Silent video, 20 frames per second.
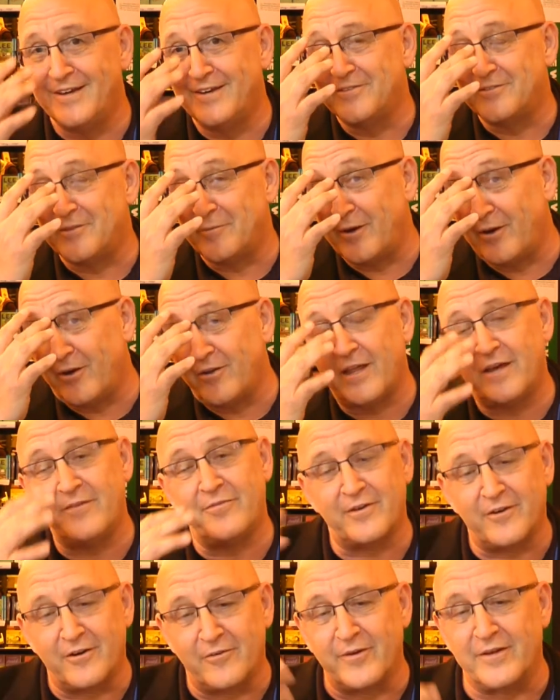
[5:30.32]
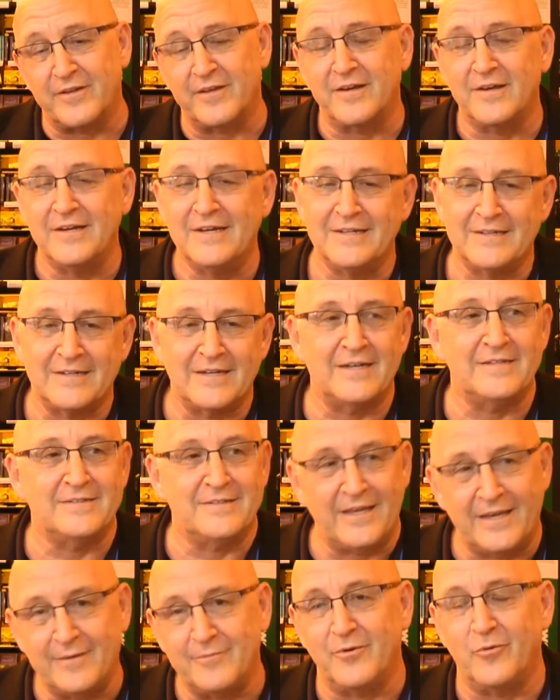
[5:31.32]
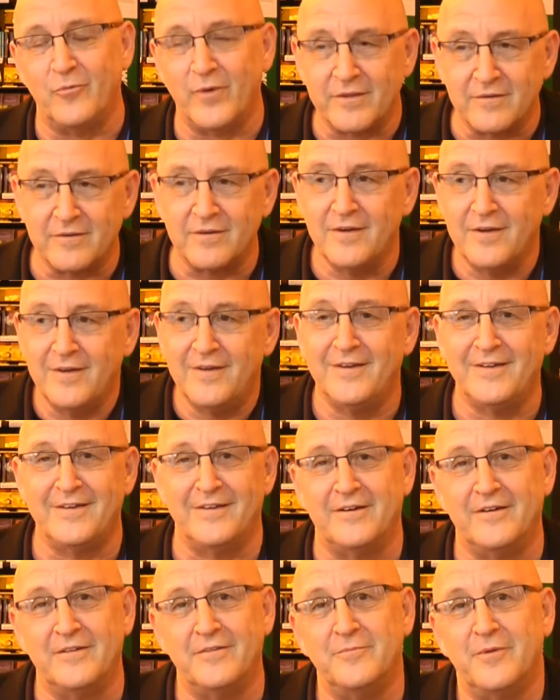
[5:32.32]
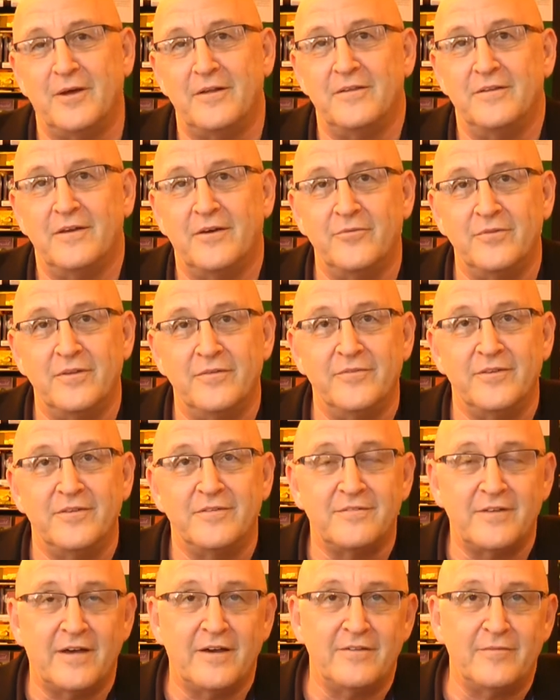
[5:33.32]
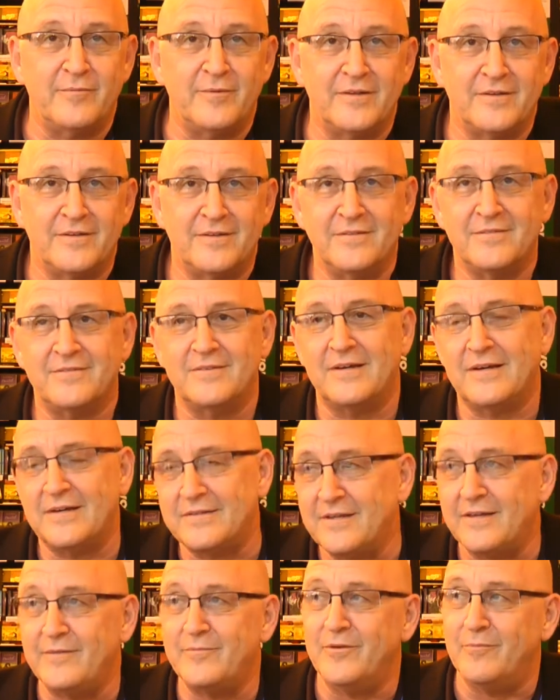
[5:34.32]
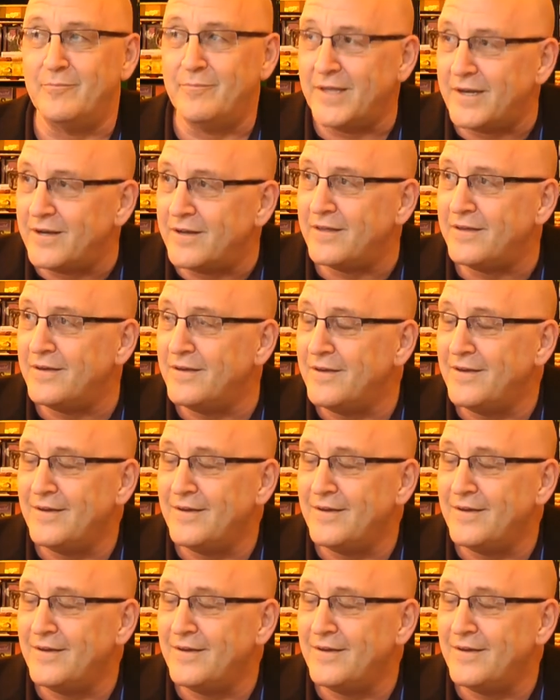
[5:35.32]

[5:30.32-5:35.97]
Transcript: So my whole life I go around like, God damn the weather. You know, I would live in the South and be like, this goddamn humidity.